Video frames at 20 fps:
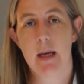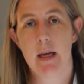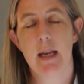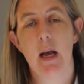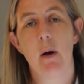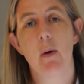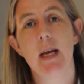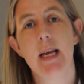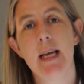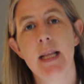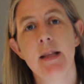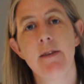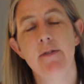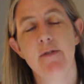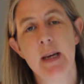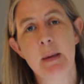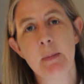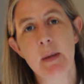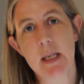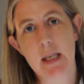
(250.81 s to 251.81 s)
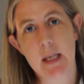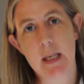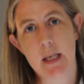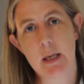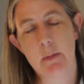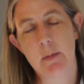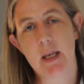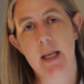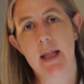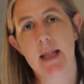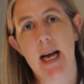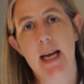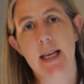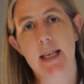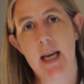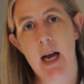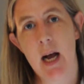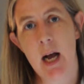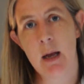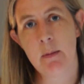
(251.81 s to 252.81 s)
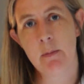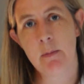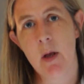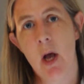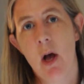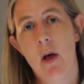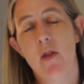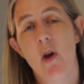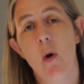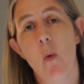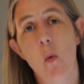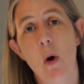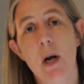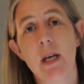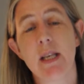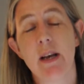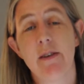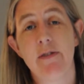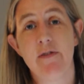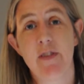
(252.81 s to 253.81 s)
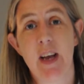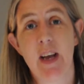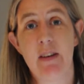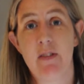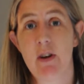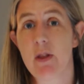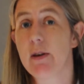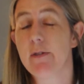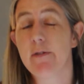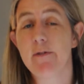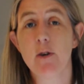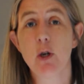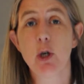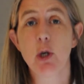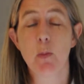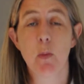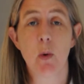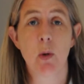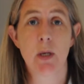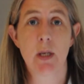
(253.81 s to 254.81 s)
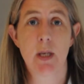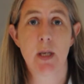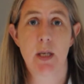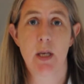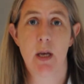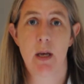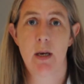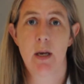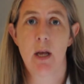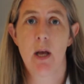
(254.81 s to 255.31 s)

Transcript: Now, in the family systems at that time, there was a favorite, the firstborn son.